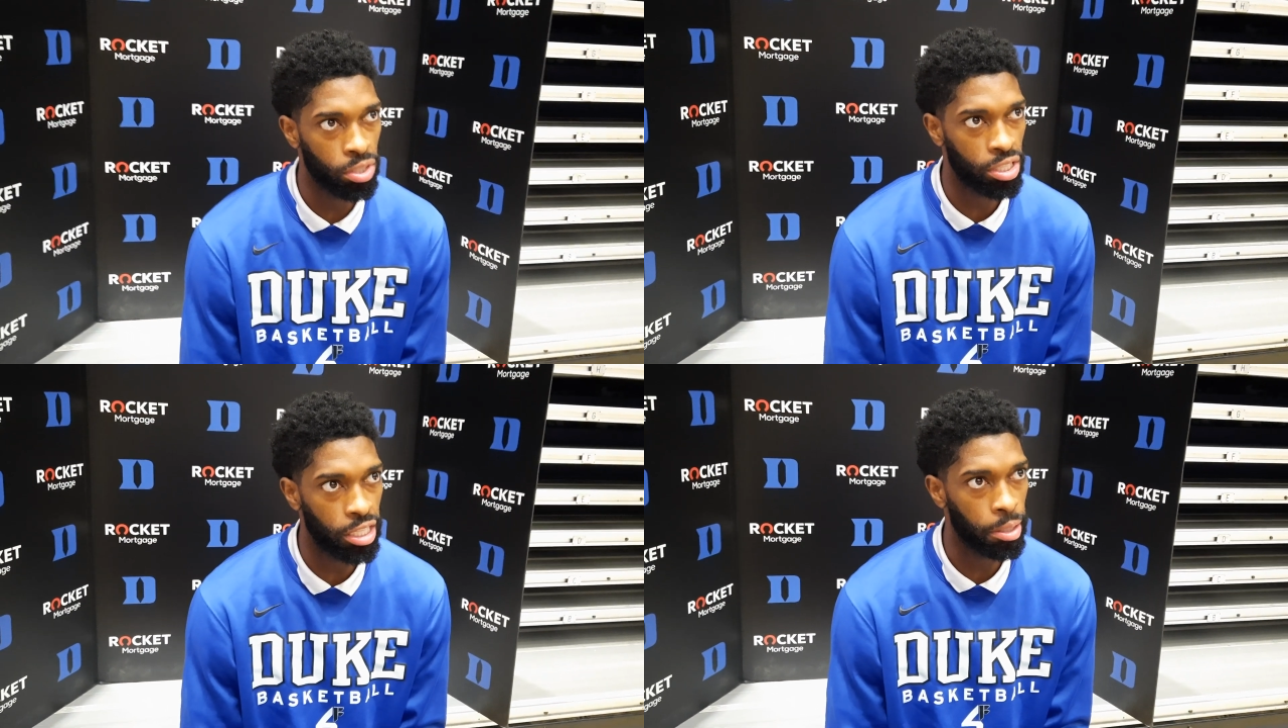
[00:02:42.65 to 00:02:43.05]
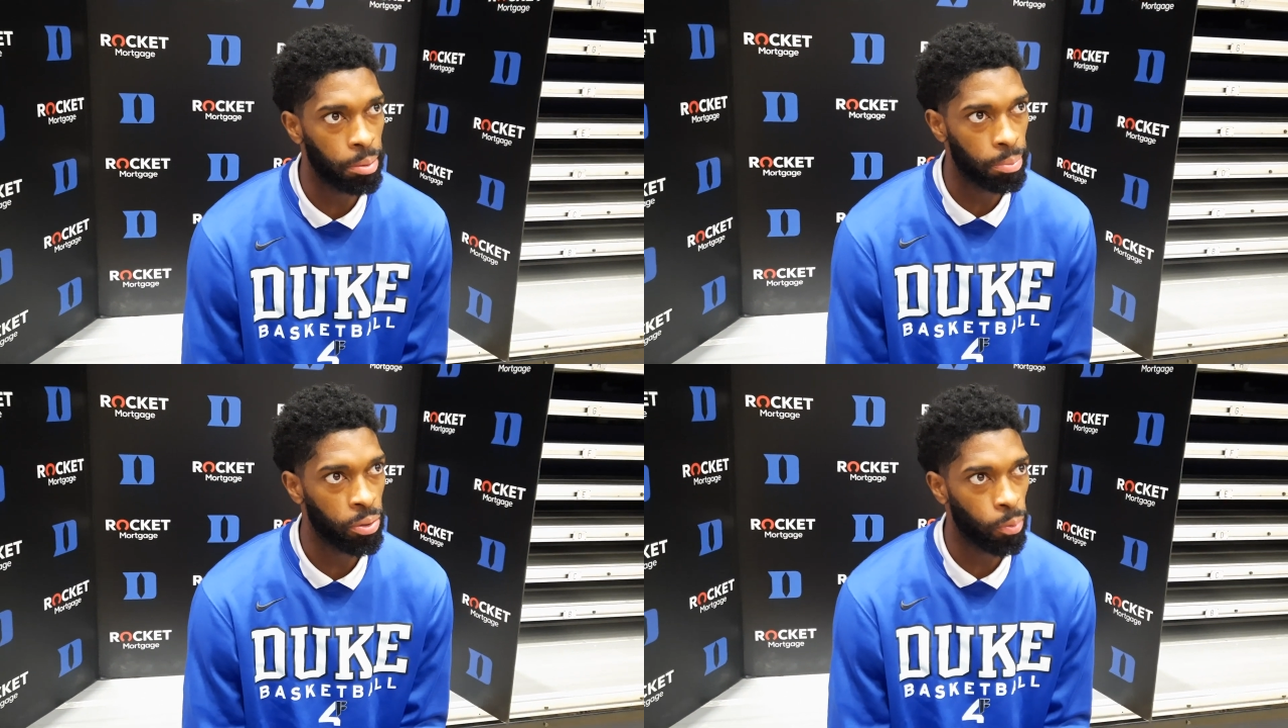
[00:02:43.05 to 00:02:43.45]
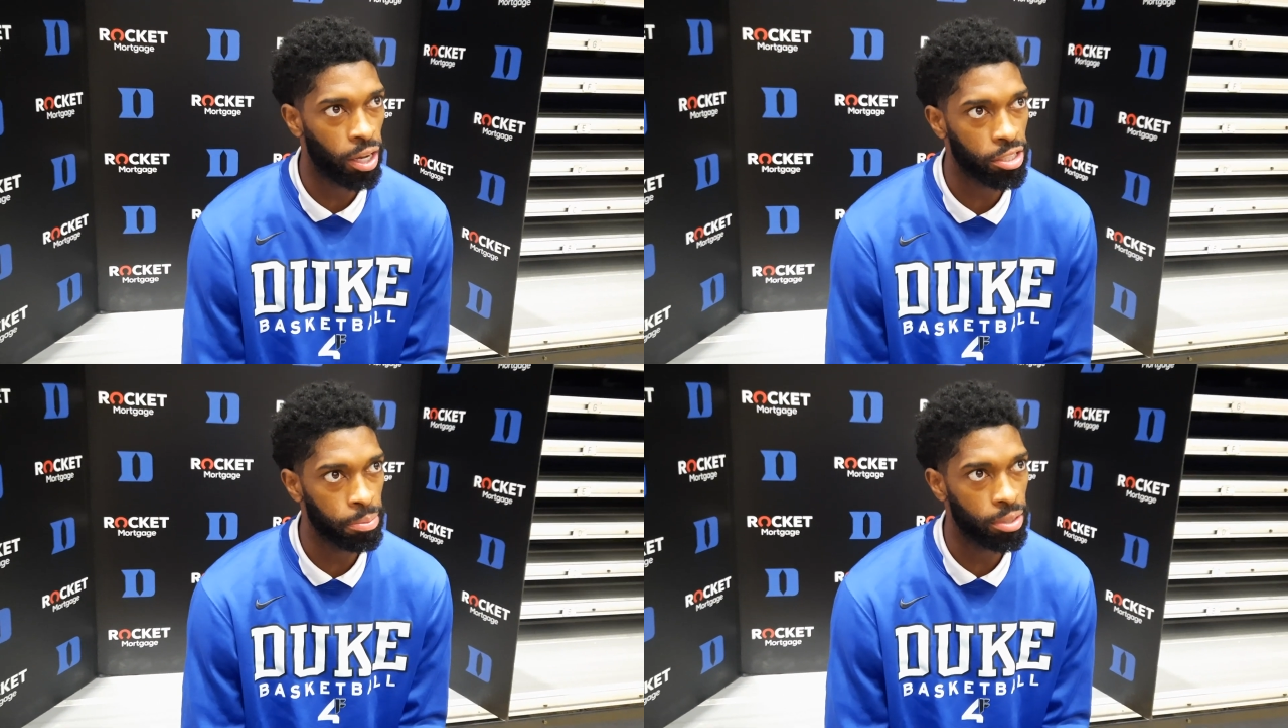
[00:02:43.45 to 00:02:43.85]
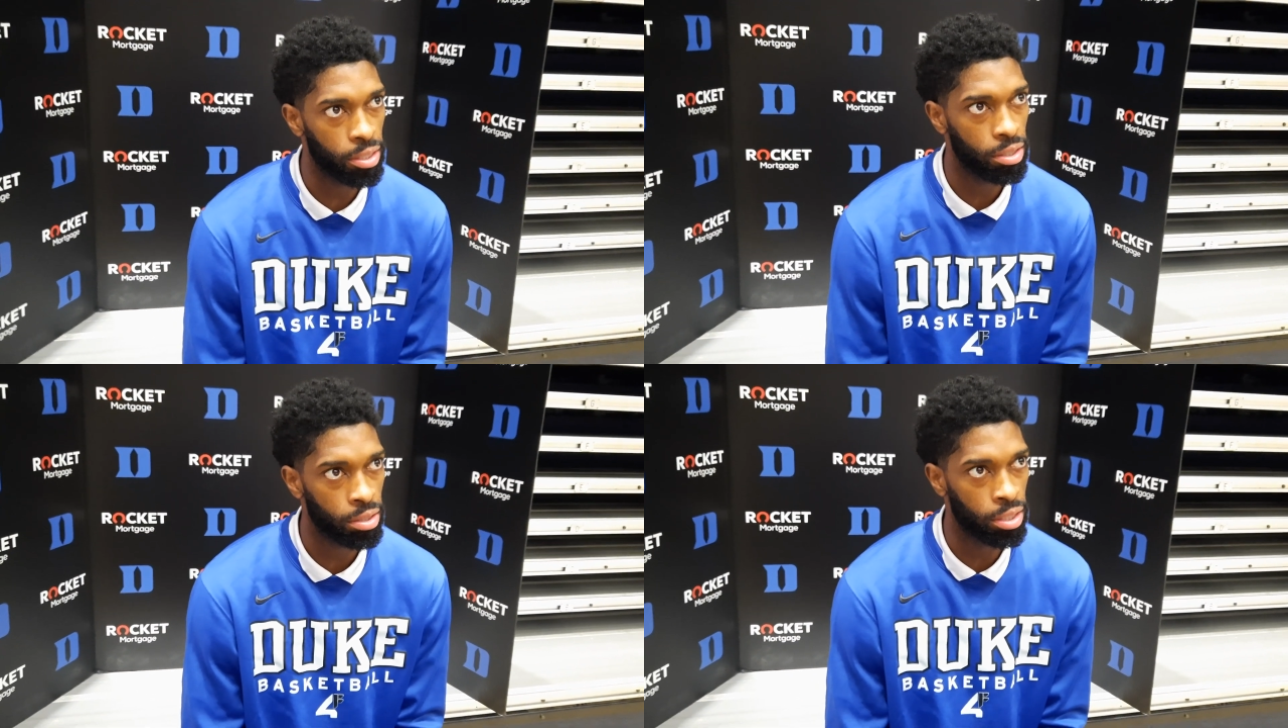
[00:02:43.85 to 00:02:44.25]
to see him and watch him
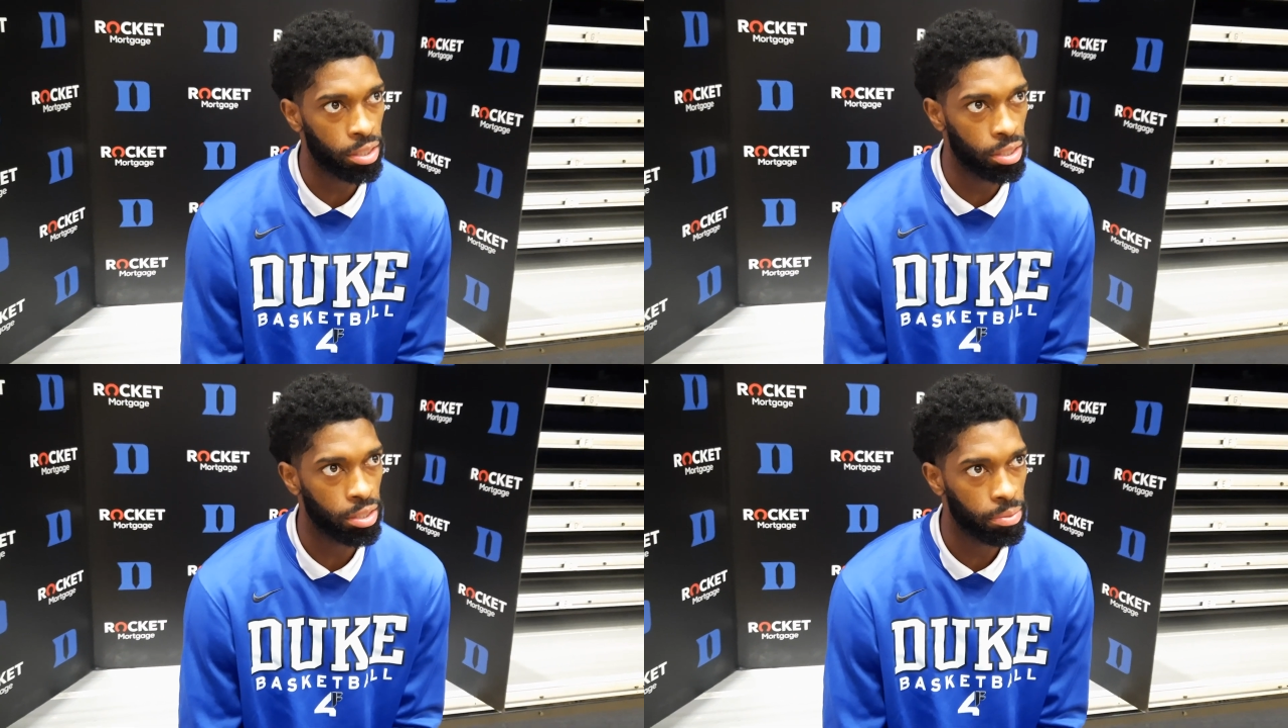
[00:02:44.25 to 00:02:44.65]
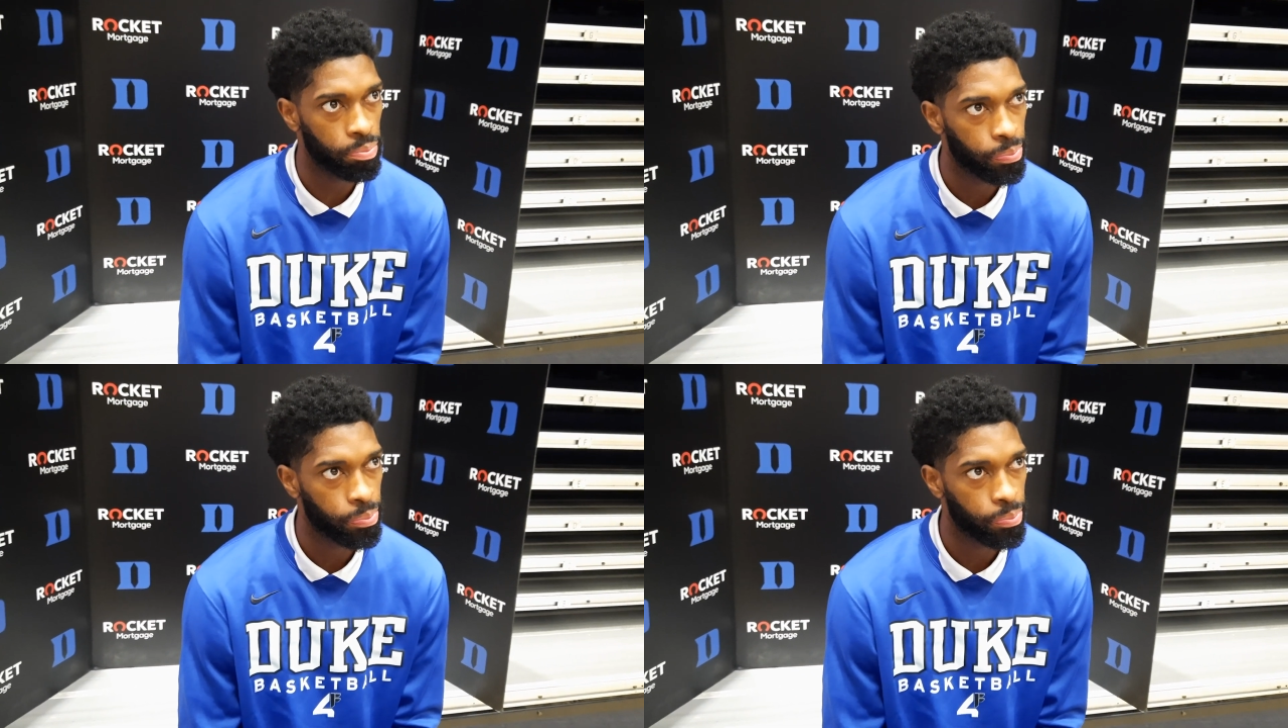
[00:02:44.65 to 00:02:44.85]
this, this season.